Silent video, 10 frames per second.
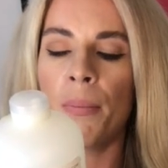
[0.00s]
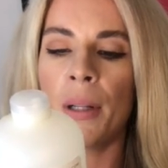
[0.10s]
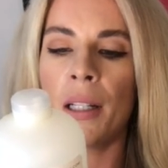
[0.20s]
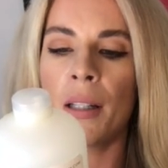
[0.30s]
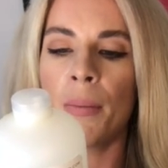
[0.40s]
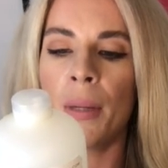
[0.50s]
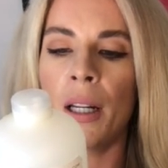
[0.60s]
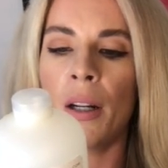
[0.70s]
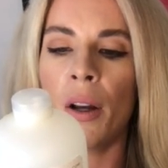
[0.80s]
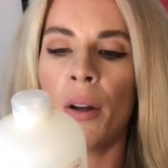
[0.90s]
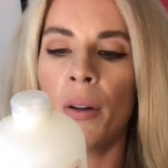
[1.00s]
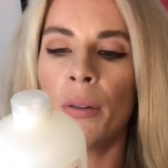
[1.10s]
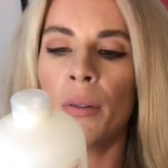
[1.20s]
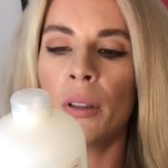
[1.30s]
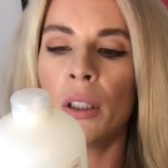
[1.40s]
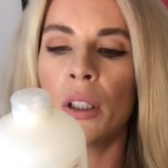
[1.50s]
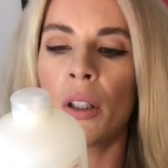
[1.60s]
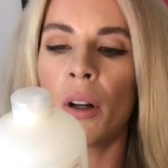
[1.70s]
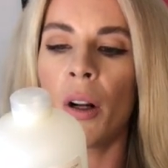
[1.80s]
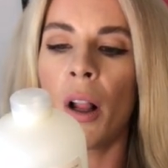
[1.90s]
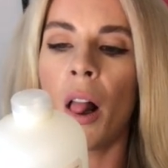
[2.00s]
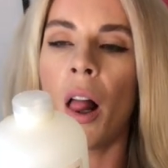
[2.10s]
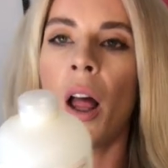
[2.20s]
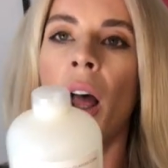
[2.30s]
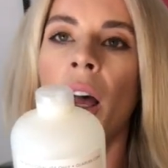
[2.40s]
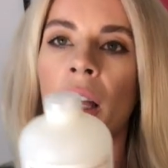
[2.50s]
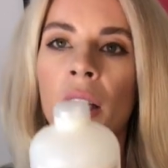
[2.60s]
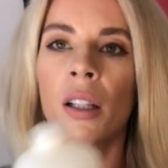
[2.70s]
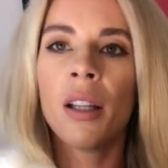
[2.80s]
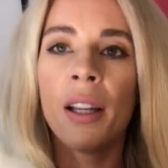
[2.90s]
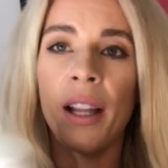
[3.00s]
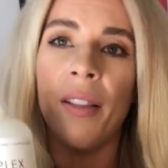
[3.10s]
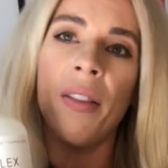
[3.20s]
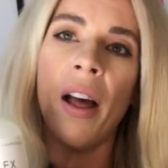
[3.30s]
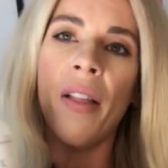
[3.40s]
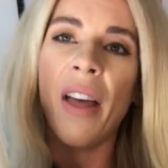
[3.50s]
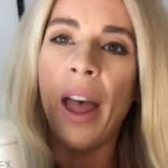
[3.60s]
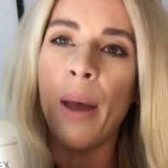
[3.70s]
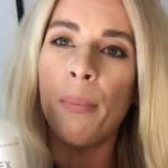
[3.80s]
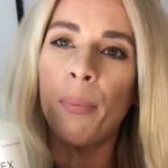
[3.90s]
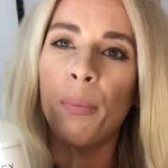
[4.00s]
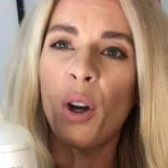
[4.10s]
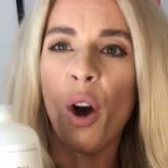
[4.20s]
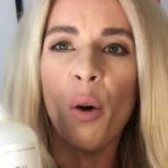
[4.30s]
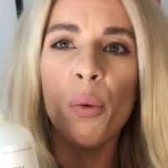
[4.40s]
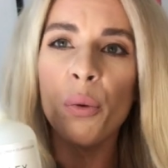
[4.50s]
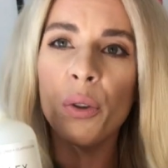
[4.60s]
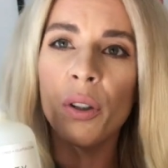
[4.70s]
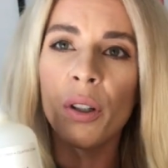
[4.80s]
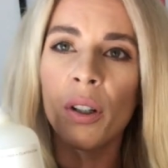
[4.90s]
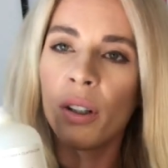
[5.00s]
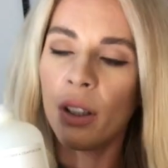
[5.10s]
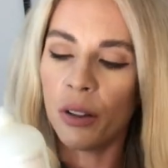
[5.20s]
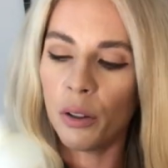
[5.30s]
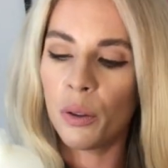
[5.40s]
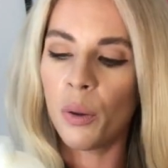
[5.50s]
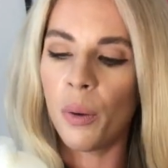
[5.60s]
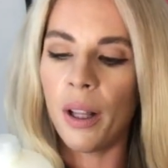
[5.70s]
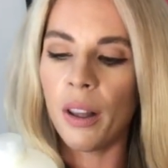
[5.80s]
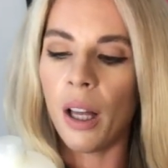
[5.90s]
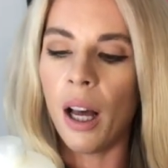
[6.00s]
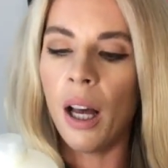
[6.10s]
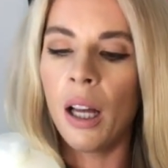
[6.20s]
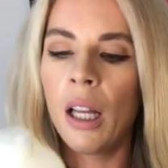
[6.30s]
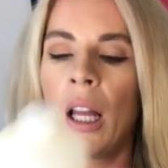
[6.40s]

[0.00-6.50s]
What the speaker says: bis-amino digicula in there, the hair gold, let's just call it that.